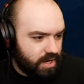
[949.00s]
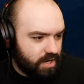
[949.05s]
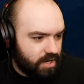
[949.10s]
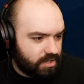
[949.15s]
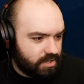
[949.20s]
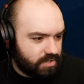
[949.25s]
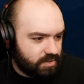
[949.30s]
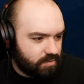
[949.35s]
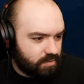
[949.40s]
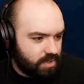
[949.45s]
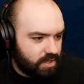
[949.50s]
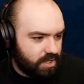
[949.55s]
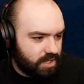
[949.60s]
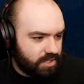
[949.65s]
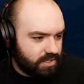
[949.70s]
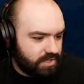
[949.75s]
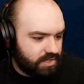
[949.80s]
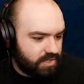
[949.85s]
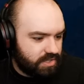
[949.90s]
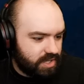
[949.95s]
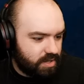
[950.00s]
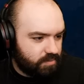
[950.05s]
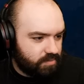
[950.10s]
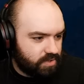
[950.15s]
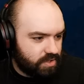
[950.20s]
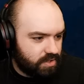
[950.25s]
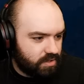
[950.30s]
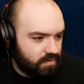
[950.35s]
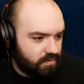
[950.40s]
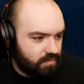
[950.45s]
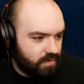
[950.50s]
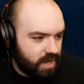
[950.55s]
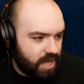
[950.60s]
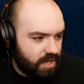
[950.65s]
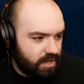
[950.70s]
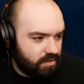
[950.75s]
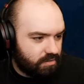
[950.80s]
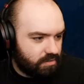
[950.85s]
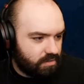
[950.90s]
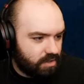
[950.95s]
happened to what I stepped on the
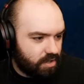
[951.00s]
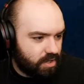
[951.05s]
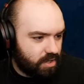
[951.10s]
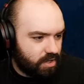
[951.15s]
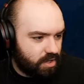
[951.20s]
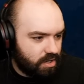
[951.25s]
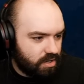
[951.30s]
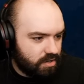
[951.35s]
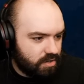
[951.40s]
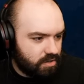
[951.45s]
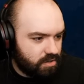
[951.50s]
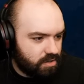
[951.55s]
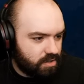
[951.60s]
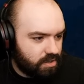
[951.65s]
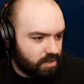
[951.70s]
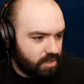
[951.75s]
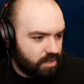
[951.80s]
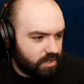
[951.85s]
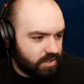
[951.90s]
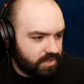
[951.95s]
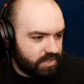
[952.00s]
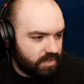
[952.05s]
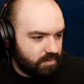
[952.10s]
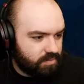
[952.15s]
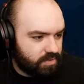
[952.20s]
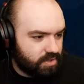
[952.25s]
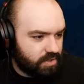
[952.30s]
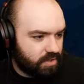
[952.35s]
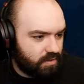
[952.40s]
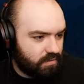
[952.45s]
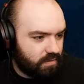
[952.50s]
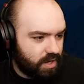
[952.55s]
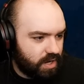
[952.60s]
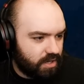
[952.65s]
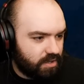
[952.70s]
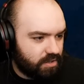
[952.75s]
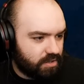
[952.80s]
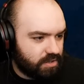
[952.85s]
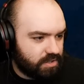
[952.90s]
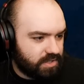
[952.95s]
rat? Oh, I stepped on the
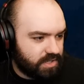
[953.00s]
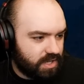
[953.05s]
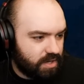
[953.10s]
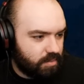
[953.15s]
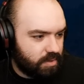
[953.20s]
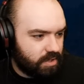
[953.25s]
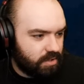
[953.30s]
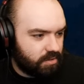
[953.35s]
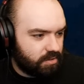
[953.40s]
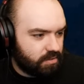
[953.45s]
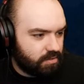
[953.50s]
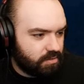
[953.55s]
rat, God damn it!